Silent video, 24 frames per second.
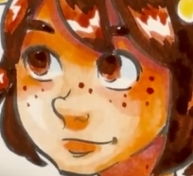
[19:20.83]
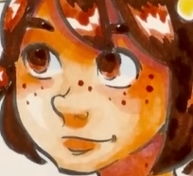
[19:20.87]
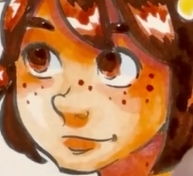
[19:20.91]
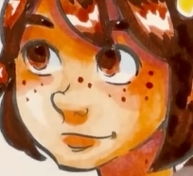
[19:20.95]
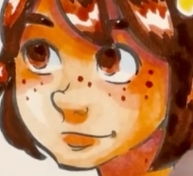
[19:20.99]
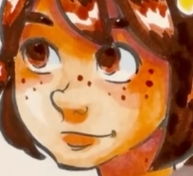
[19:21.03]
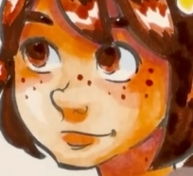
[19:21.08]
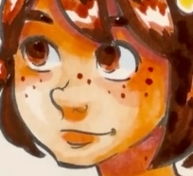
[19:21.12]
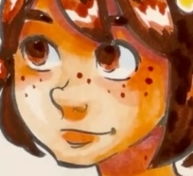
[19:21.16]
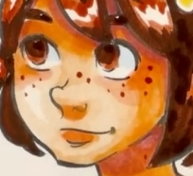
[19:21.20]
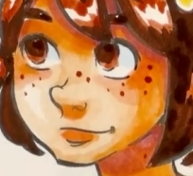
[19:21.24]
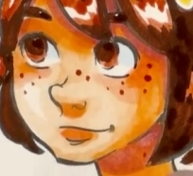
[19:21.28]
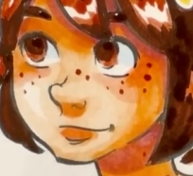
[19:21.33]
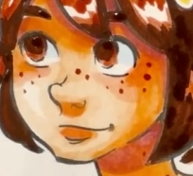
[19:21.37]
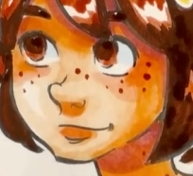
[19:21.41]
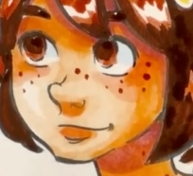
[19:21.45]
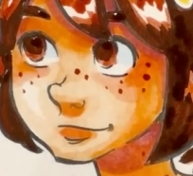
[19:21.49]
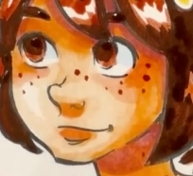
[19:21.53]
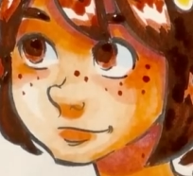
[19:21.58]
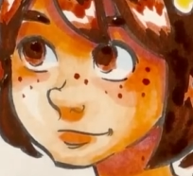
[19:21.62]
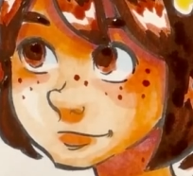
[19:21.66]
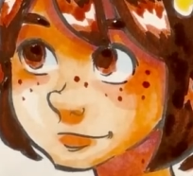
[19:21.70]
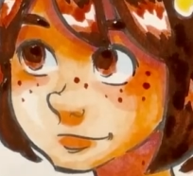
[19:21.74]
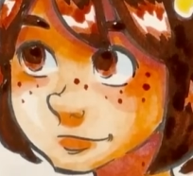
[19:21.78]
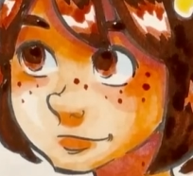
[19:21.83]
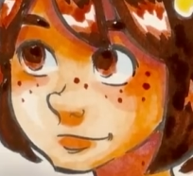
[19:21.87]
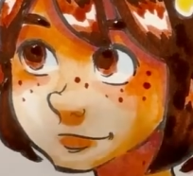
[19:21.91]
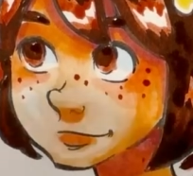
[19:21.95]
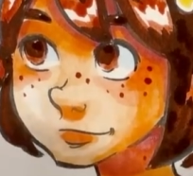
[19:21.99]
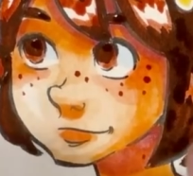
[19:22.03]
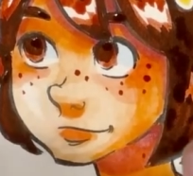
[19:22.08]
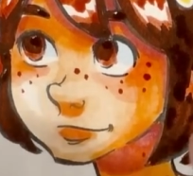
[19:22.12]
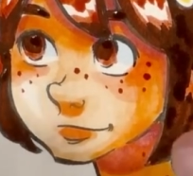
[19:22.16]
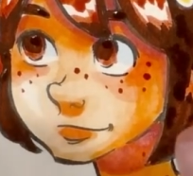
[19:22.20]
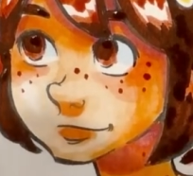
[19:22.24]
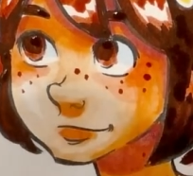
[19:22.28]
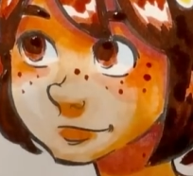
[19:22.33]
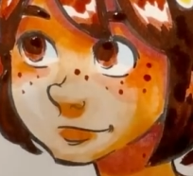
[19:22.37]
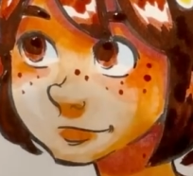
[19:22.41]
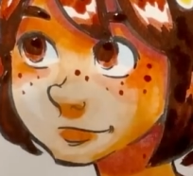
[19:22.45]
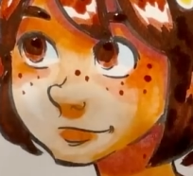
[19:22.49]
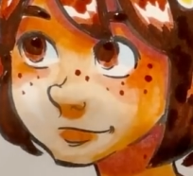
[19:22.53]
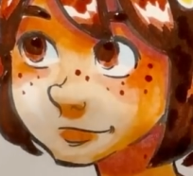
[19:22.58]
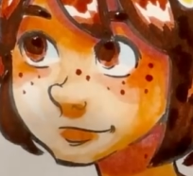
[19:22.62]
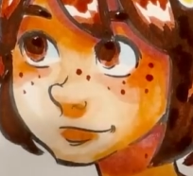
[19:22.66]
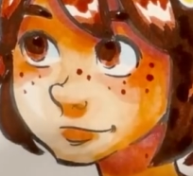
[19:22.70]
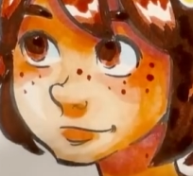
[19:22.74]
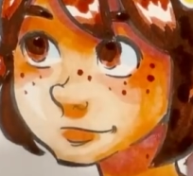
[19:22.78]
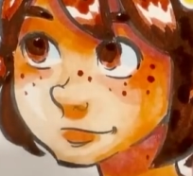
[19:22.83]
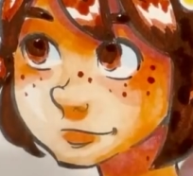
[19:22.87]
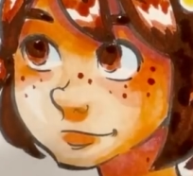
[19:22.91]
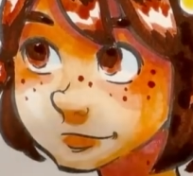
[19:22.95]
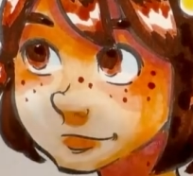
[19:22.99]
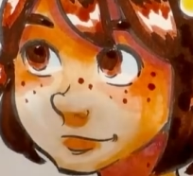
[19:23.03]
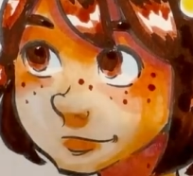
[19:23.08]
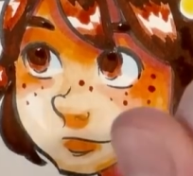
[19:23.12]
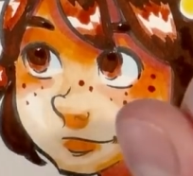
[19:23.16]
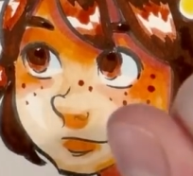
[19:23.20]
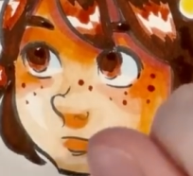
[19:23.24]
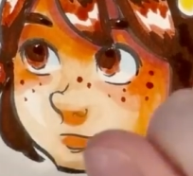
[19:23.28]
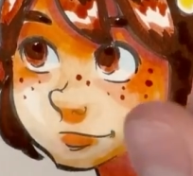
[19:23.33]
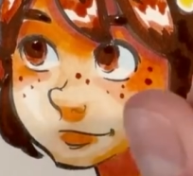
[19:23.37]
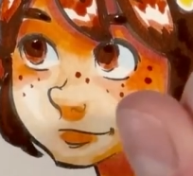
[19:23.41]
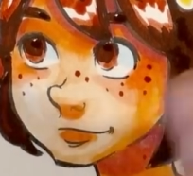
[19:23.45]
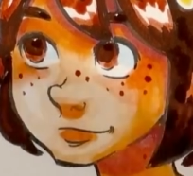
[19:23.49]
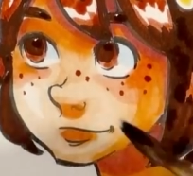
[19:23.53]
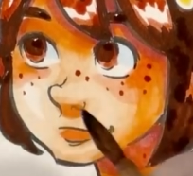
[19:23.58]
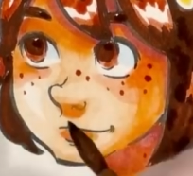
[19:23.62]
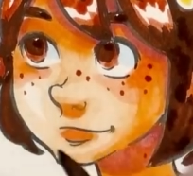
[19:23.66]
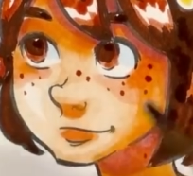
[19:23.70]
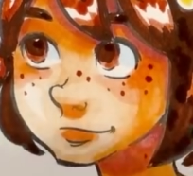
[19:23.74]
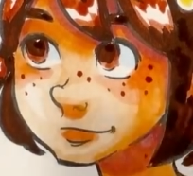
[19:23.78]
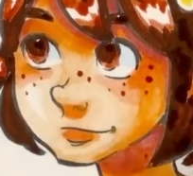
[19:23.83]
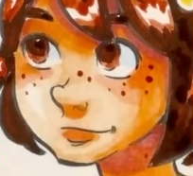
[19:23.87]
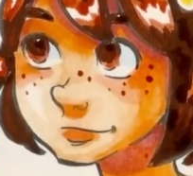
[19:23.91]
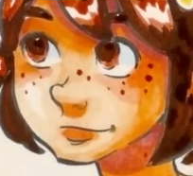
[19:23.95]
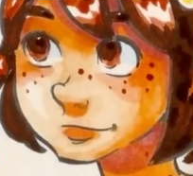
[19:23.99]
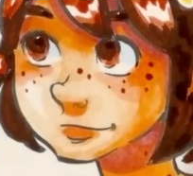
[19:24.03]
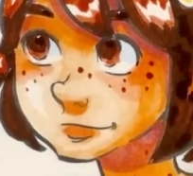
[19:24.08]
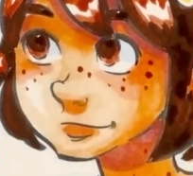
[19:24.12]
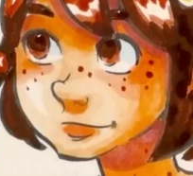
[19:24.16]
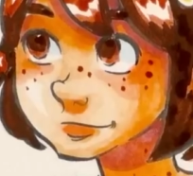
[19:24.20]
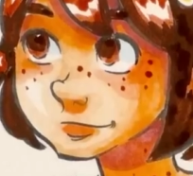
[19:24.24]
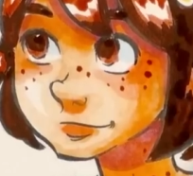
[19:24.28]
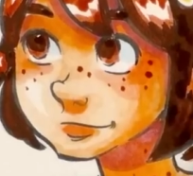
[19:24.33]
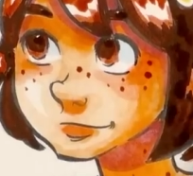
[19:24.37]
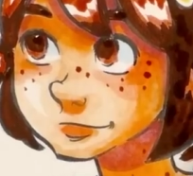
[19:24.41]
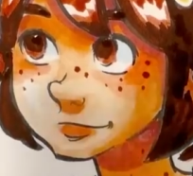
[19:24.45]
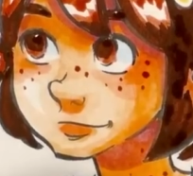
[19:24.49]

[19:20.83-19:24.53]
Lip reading: Nobody speaks.